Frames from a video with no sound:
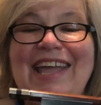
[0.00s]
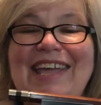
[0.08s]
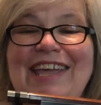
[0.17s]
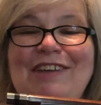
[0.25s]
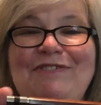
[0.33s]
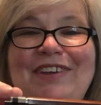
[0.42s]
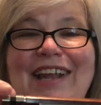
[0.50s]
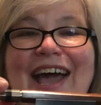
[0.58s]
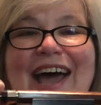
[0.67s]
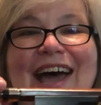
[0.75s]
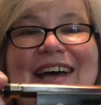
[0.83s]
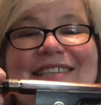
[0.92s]
If it
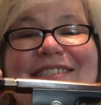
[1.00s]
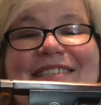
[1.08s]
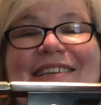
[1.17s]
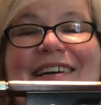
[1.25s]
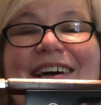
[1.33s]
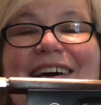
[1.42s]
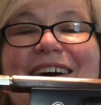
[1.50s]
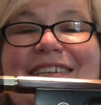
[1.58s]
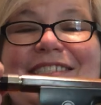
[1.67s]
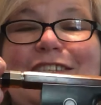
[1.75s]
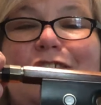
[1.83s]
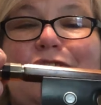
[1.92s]
has a
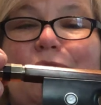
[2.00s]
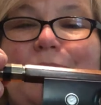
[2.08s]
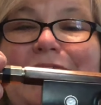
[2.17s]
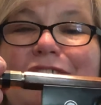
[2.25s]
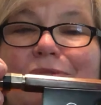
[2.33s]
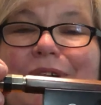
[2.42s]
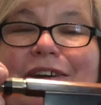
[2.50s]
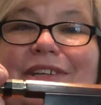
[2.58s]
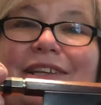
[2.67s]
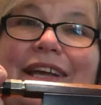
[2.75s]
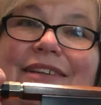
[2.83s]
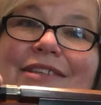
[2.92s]
silver ring around
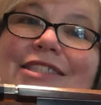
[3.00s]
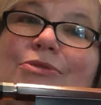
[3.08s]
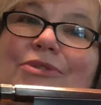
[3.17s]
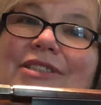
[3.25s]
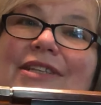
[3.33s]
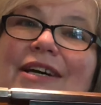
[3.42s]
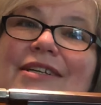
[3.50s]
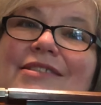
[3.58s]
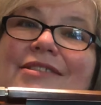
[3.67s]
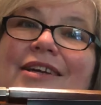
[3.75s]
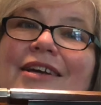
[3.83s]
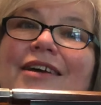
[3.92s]
it, like this one
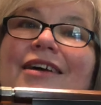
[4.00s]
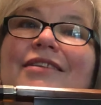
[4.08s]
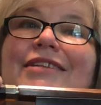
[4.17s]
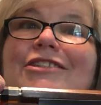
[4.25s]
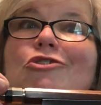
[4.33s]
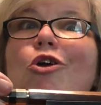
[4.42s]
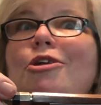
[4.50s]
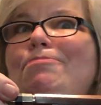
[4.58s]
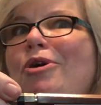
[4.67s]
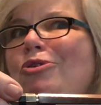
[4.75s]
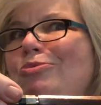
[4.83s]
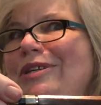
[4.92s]
does, that's called a
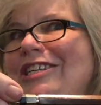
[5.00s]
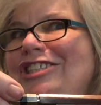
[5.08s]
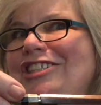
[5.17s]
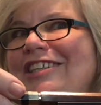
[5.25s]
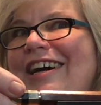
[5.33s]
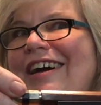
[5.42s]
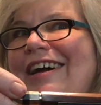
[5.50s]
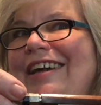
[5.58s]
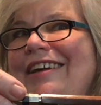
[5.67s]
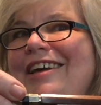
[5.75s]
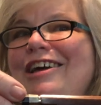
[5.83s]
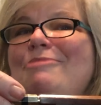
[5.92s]
Parisian eye,
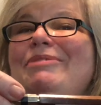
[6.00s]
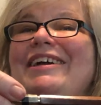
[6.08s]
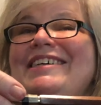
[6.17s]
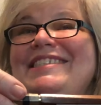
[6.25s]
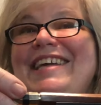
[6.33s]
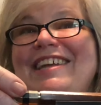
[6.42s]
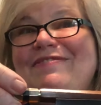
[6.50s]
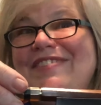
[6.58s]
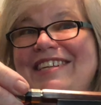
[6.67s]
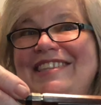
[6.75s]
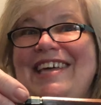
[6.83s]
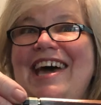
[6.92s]
because they
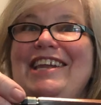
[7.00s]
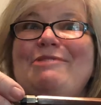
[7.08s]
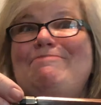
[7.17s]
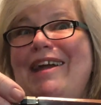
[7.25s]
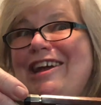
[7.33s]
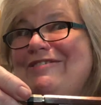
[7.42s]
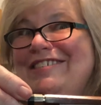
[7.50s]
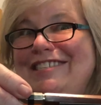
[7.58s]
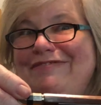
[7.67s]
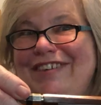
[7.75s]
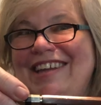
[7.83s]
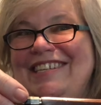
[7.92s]
invented that in Paris,
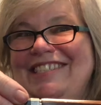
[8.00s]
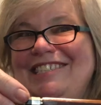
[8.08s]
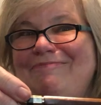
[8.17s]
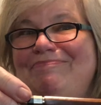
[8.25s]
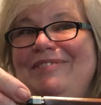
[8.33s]
France.